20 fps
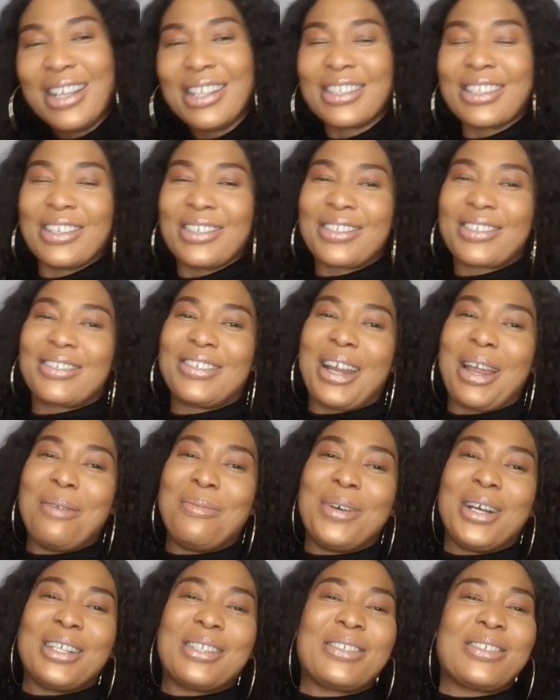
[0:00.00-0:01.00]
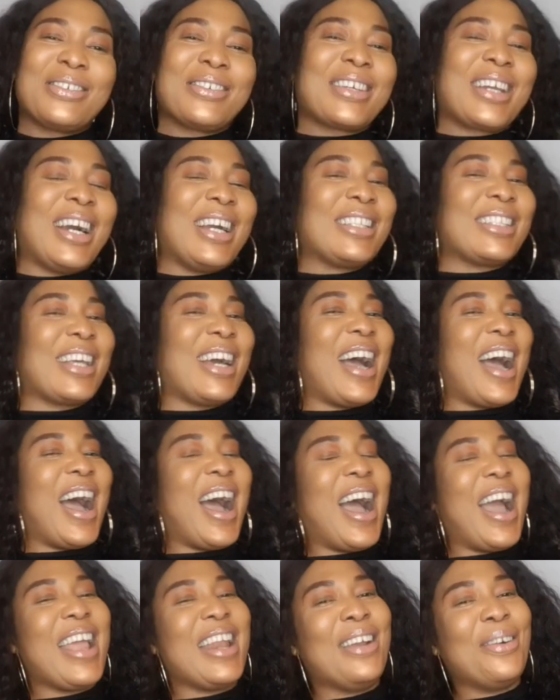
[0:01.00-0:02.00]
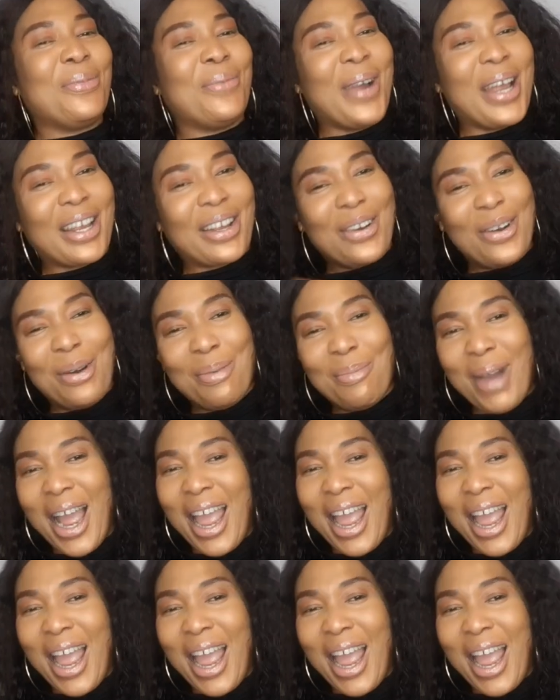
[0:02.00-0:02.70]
subscribers. You guys are highly welcome.